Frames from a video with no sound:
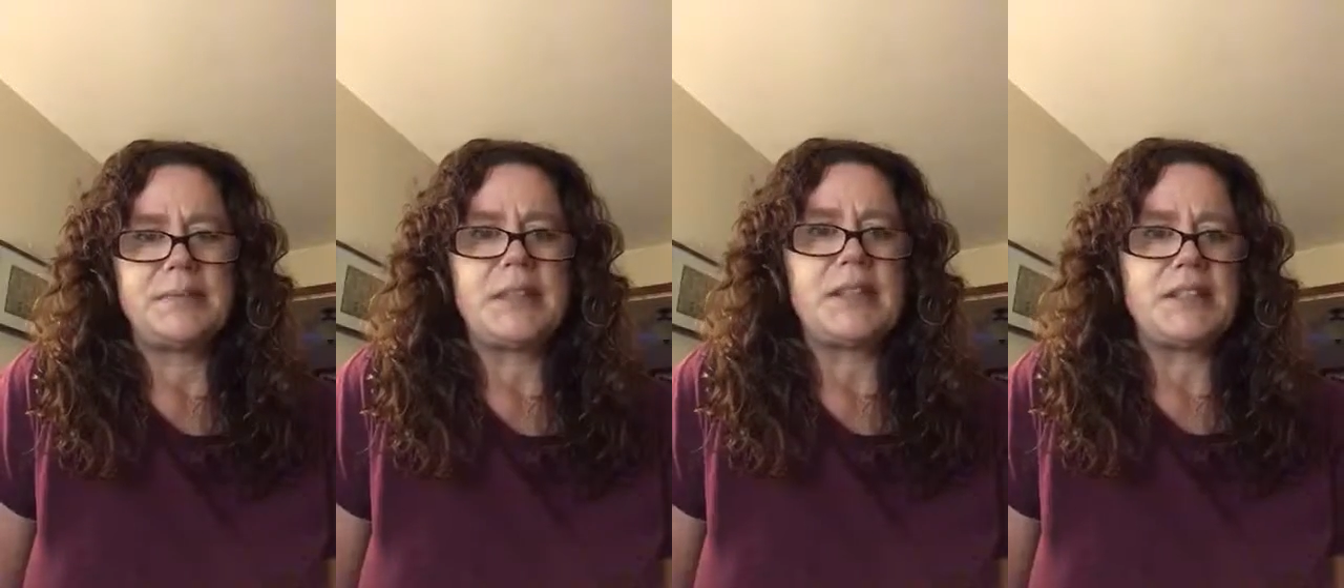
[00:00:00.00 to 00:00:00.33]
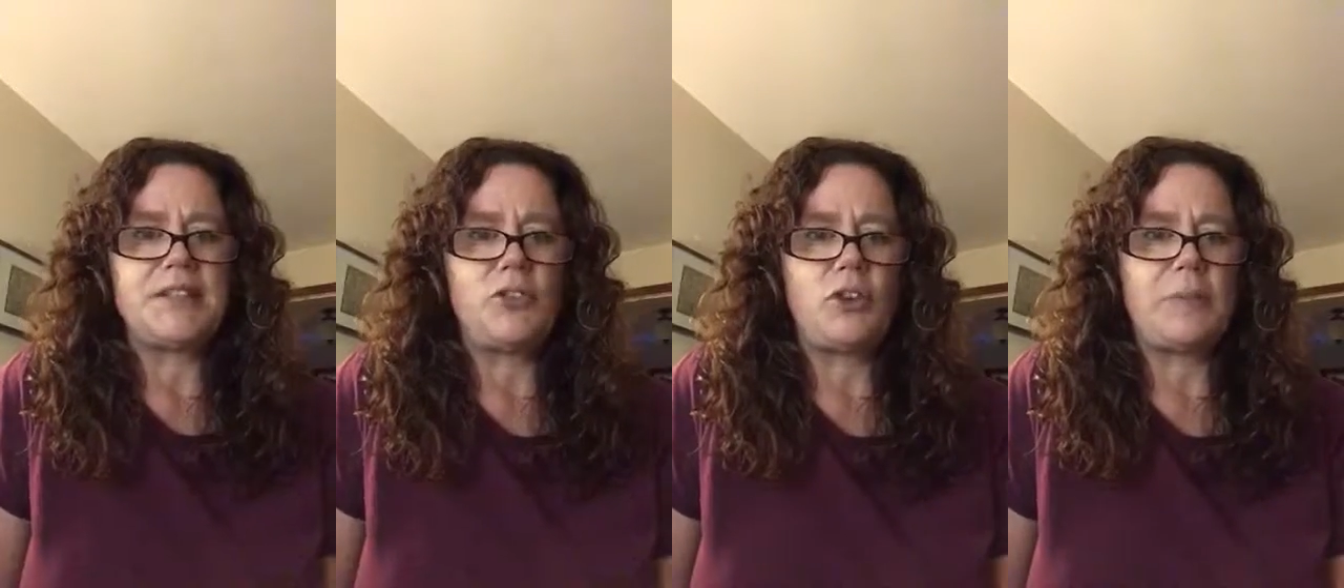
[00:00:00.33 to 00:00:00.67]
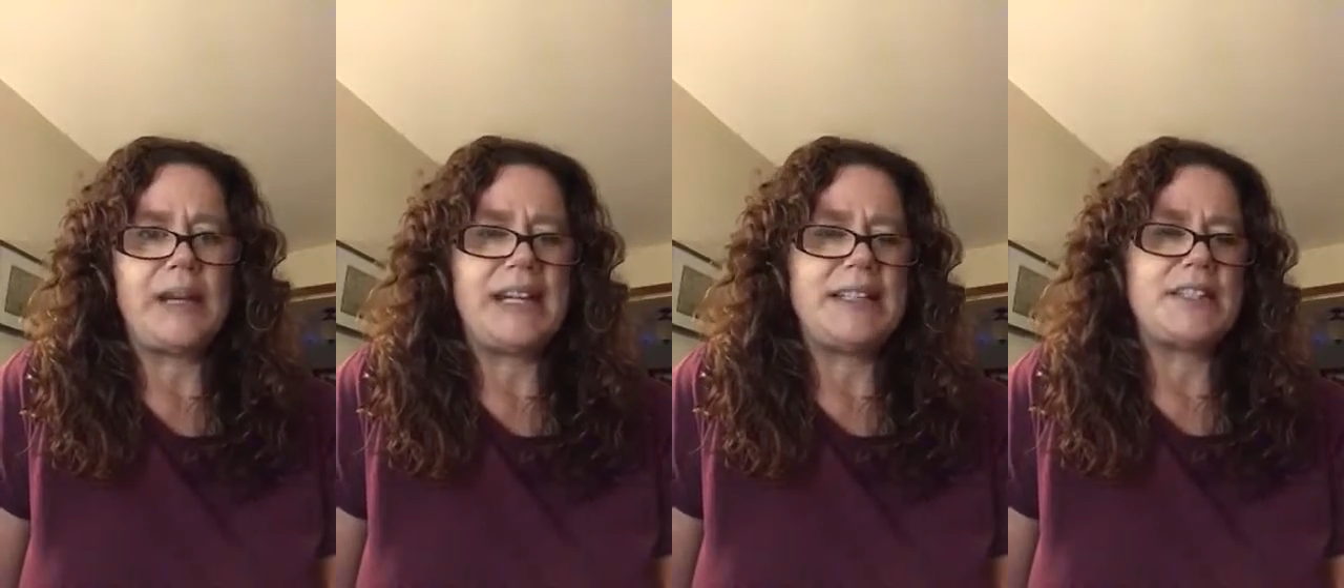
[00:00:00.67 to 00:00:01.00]
this
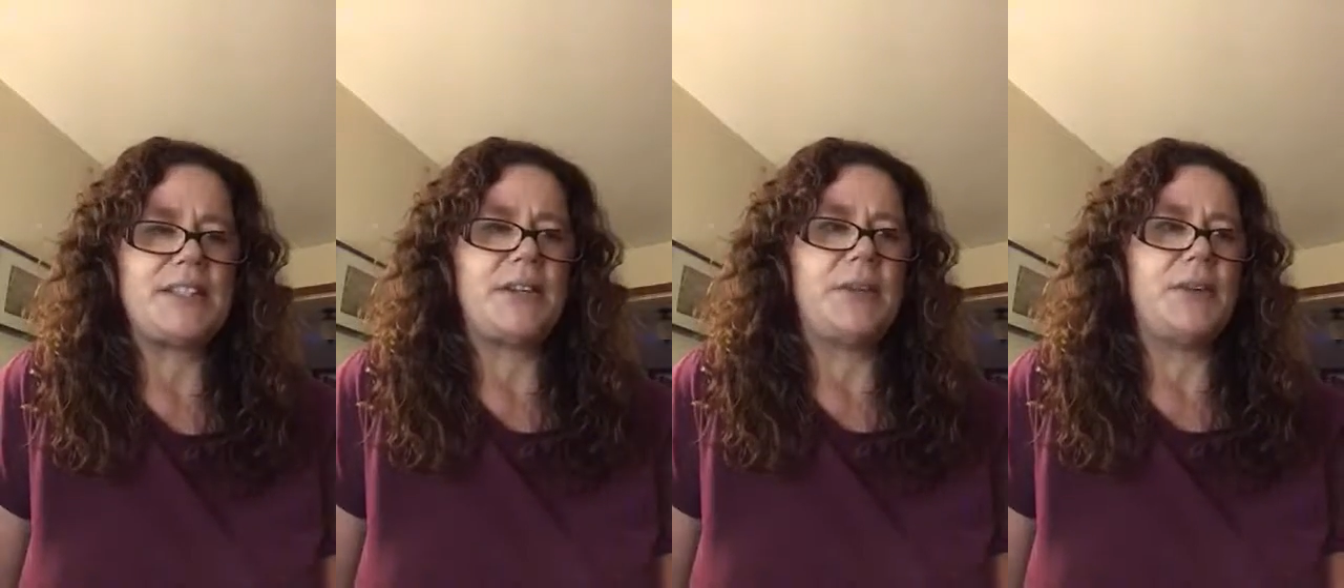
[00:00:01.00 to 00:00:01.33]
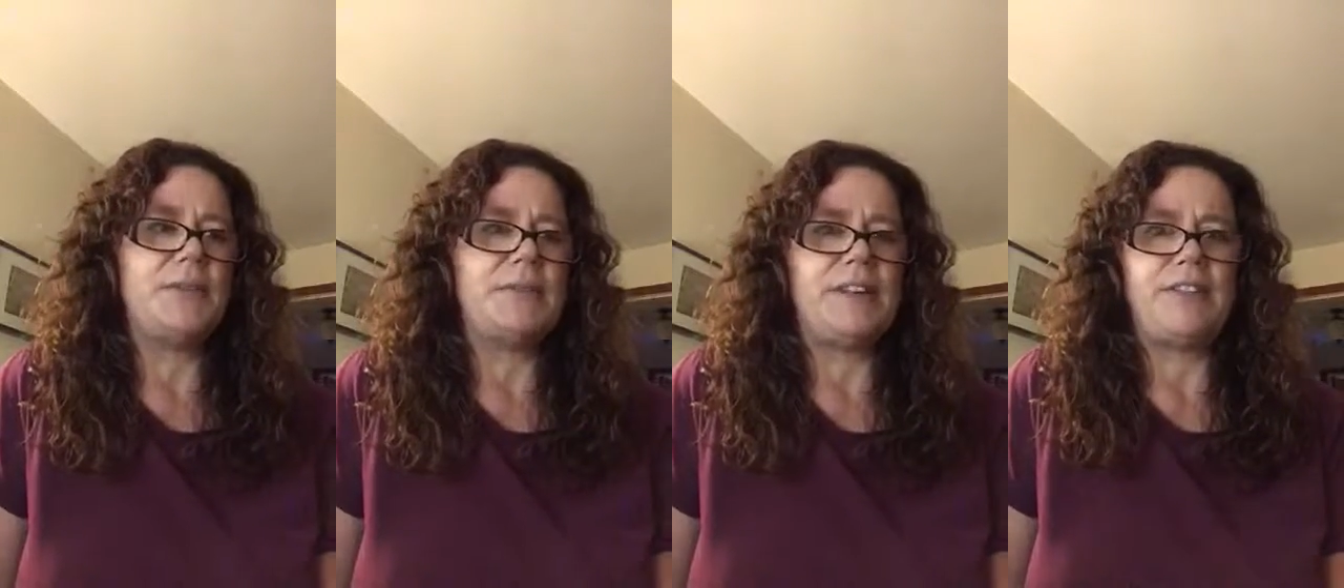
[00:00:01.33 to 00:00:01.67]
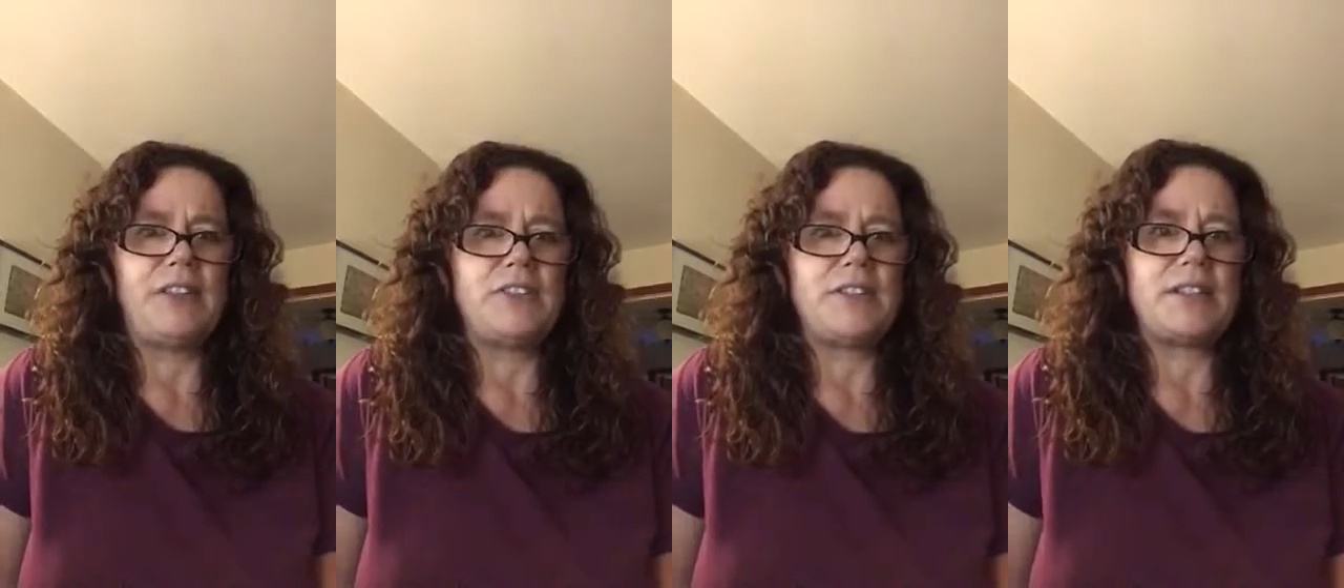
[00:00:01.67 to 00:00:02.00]
format, so
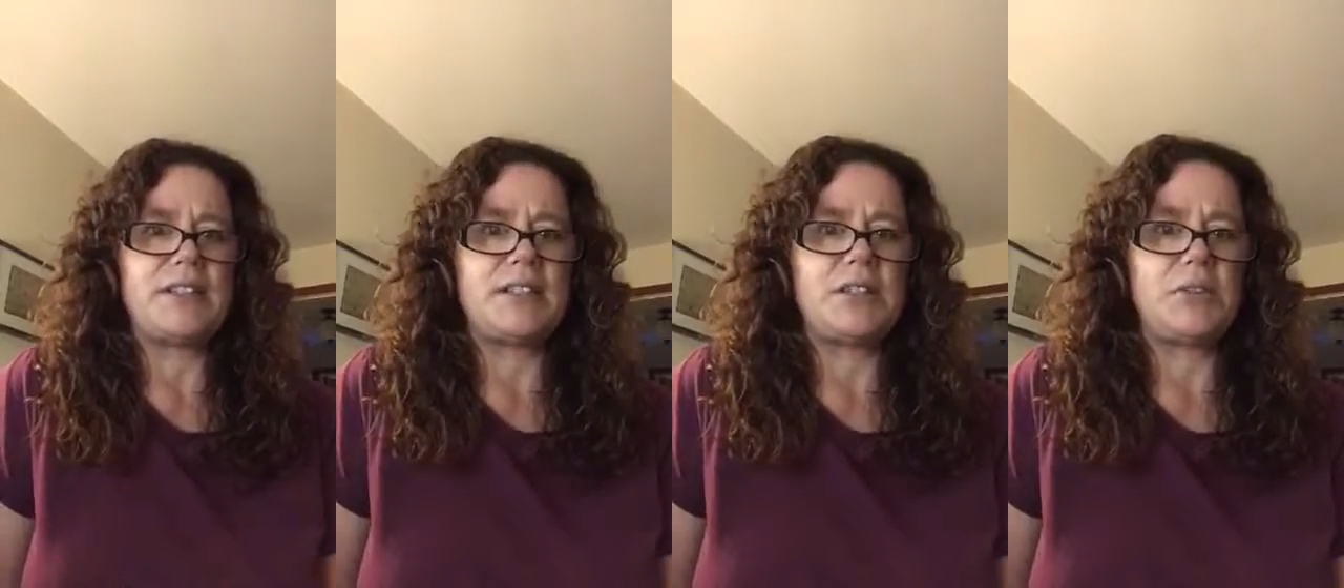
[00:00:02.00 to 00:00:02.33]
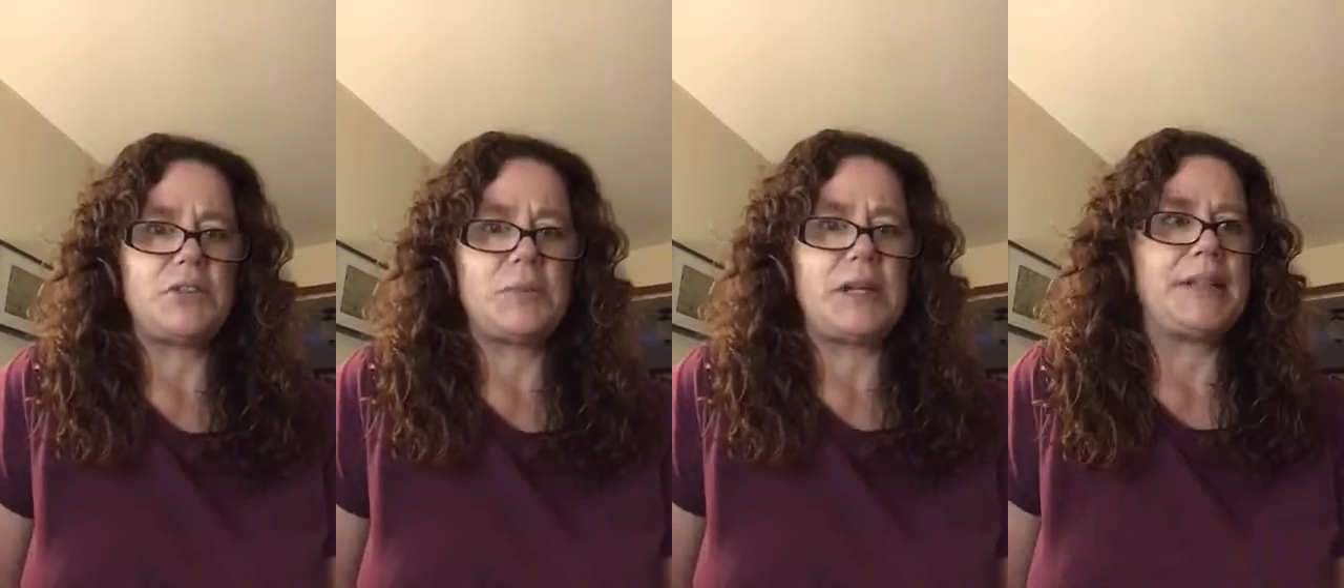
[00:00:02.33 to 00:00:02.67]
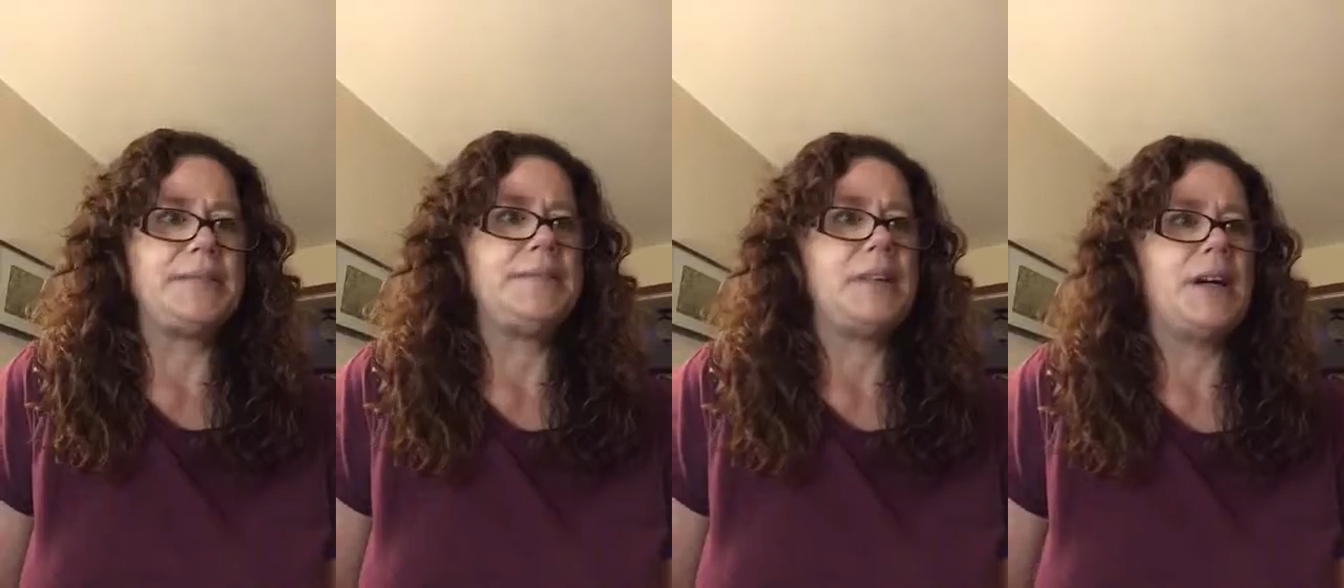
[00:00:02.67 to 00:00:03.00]
if you'll just indulge me.